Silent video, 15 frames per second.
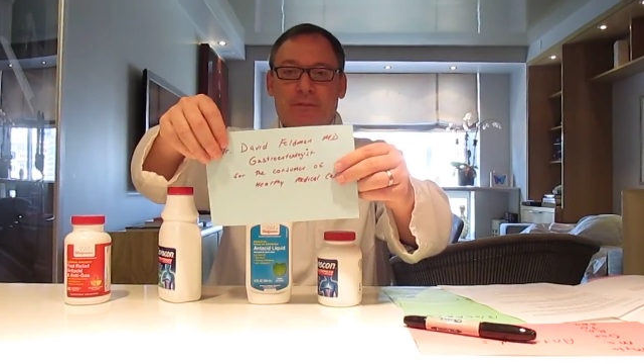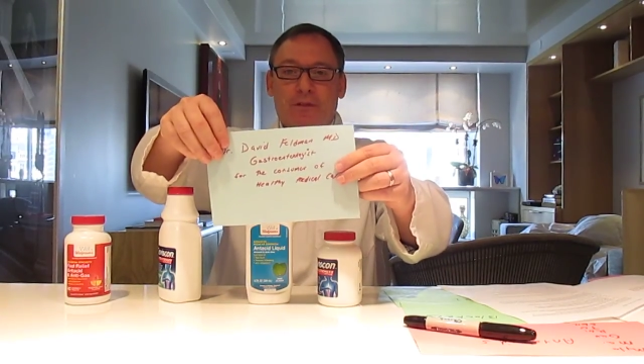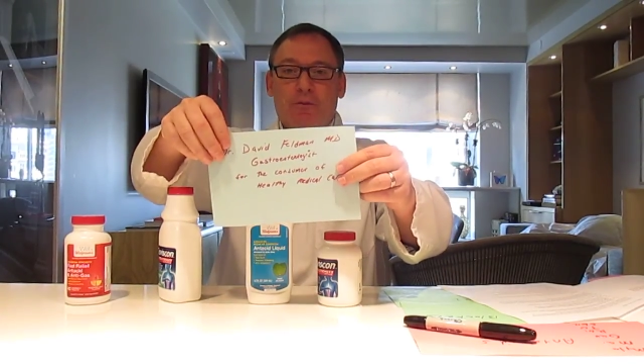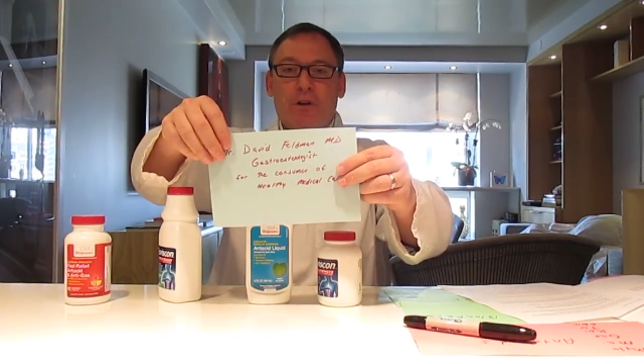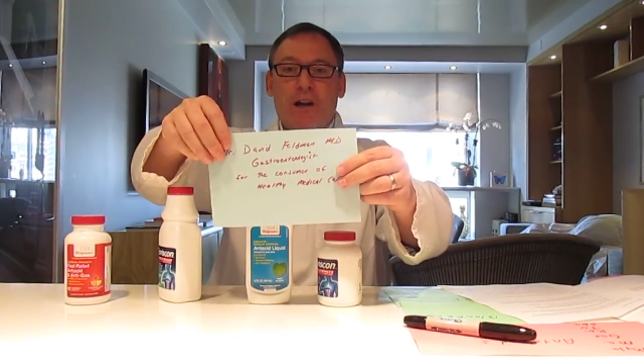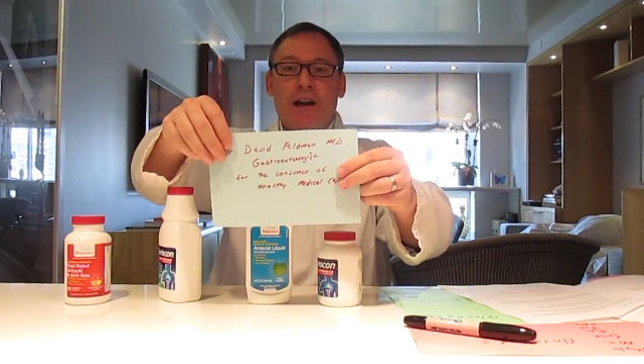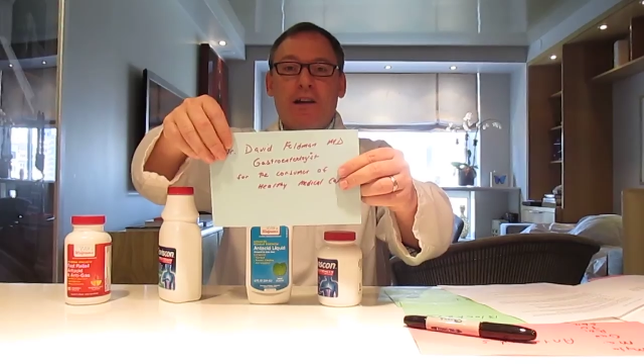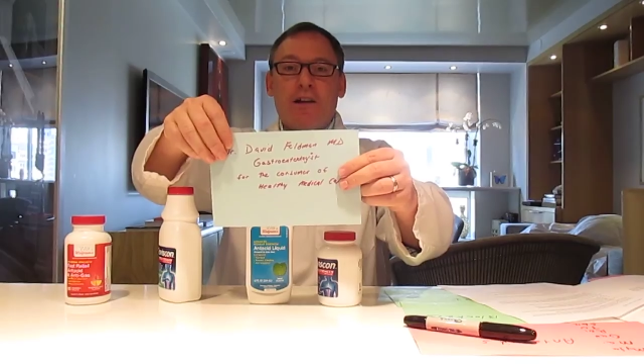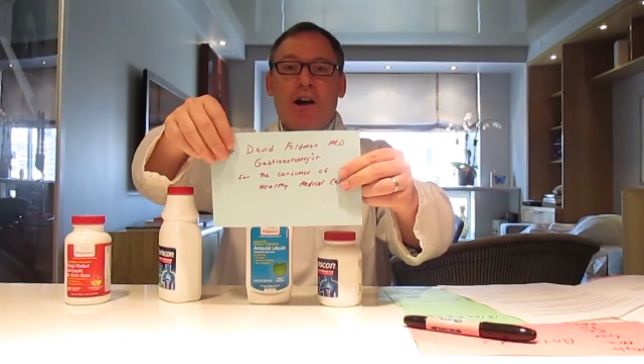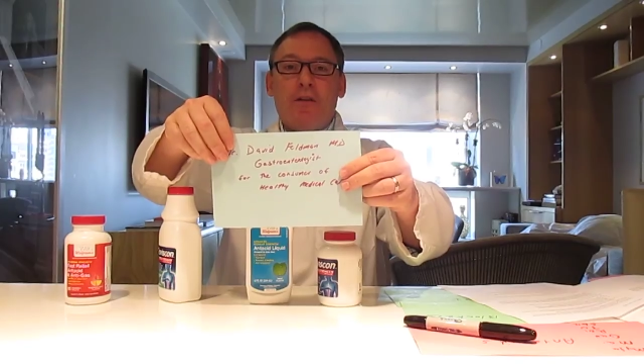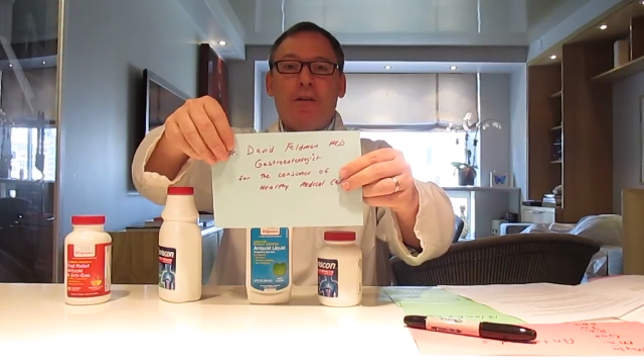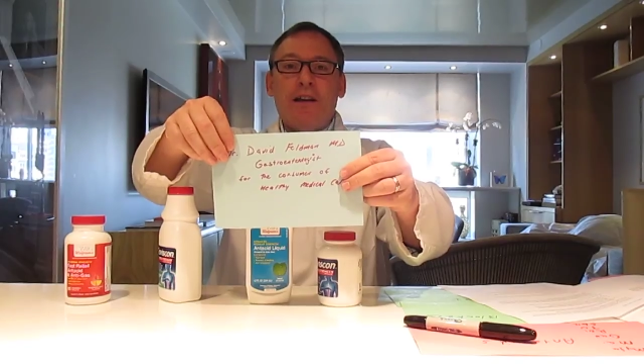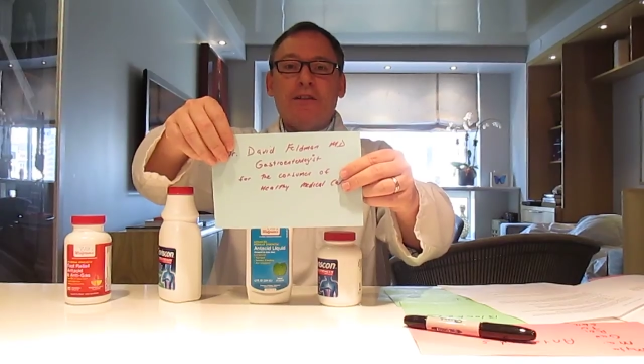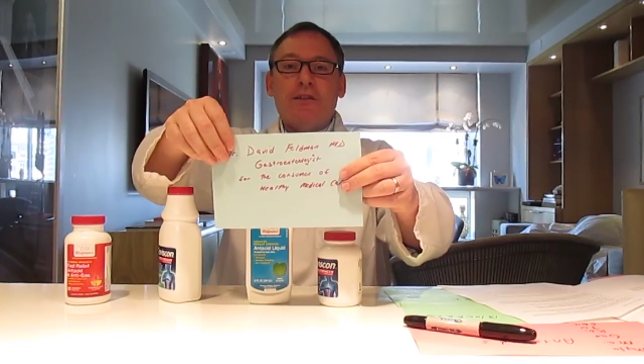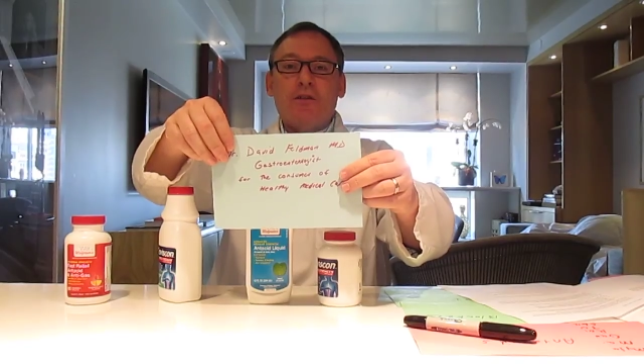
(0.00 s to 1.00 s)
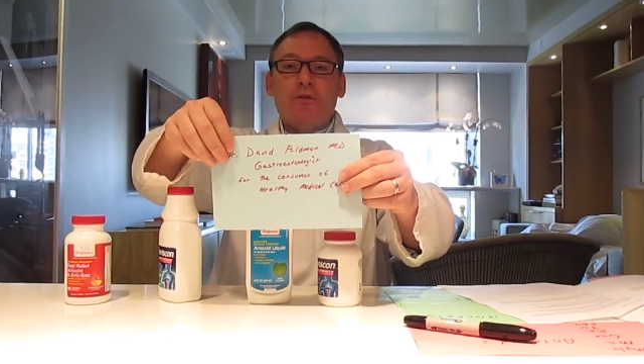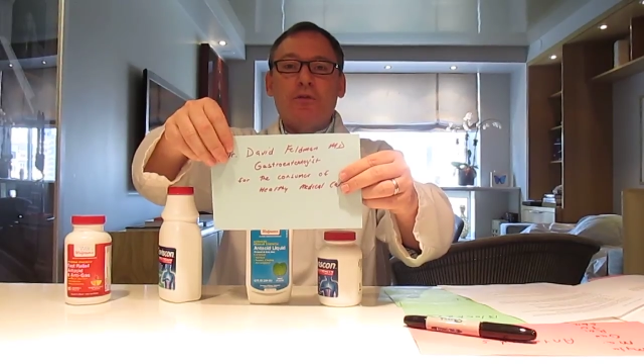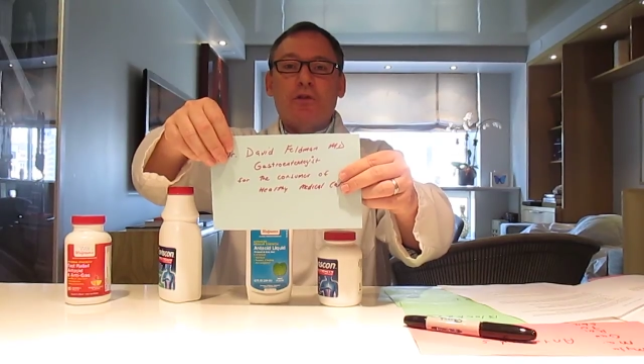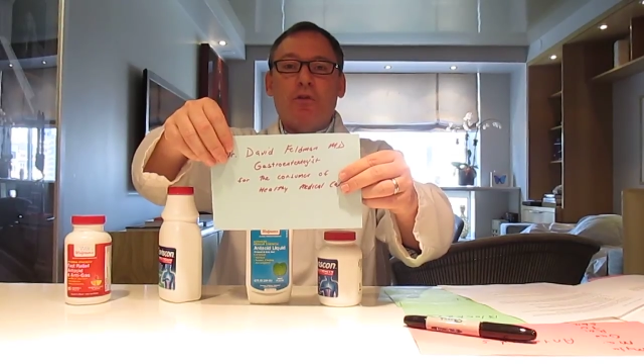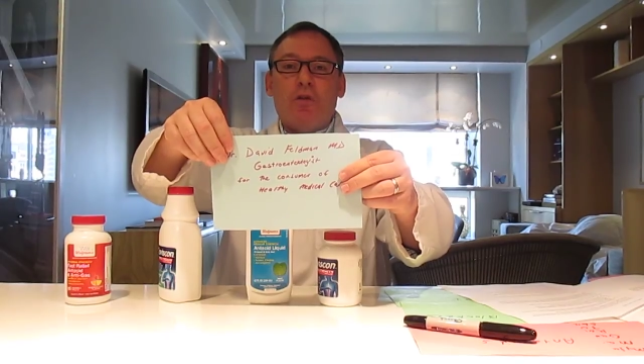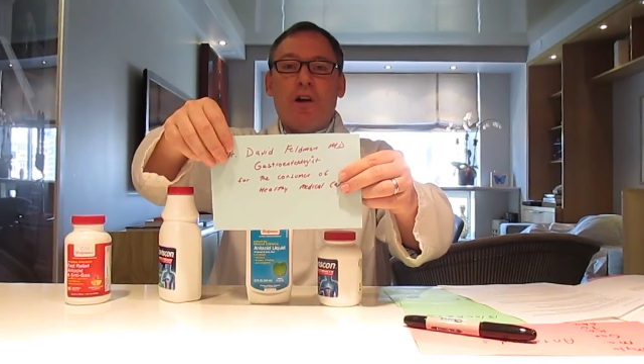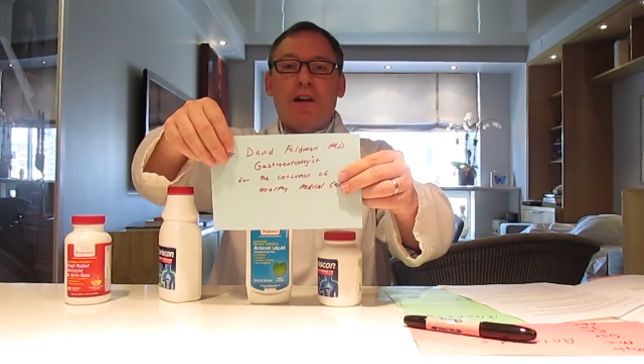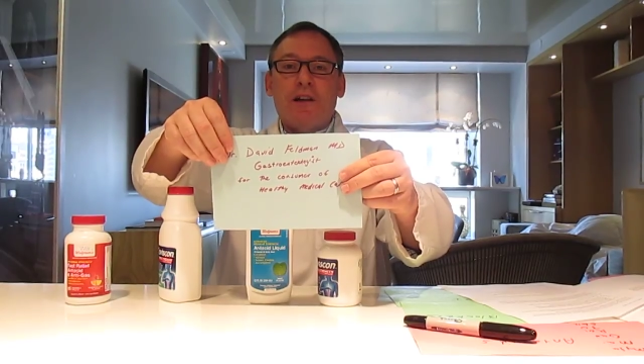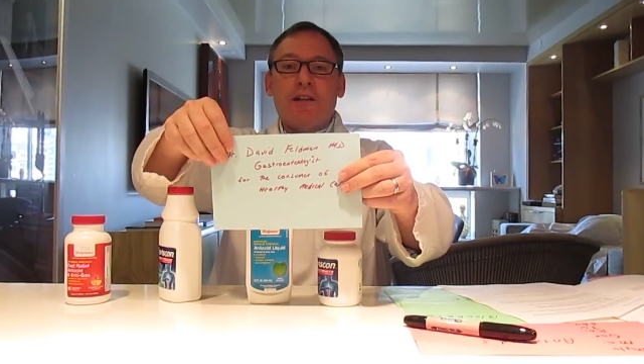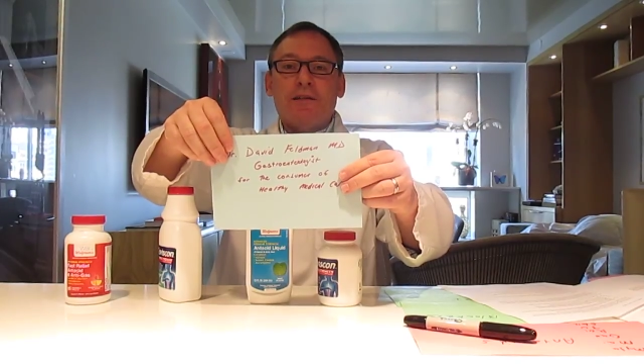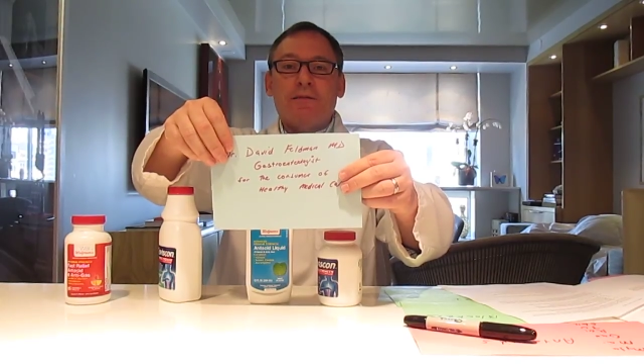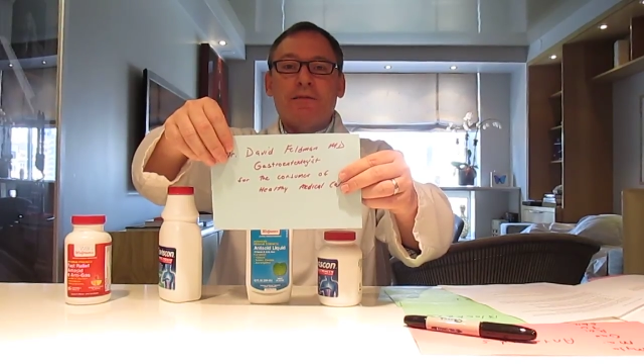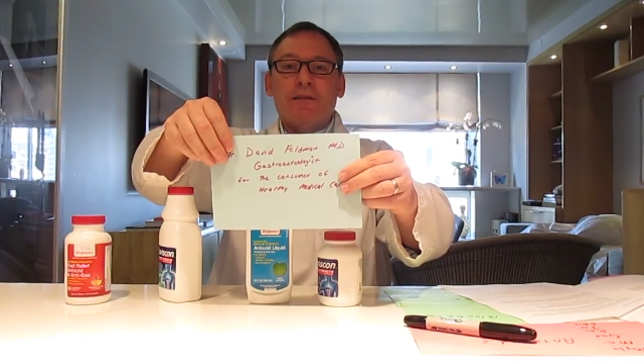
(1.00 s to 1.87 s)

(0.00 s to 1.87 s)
we're going to talk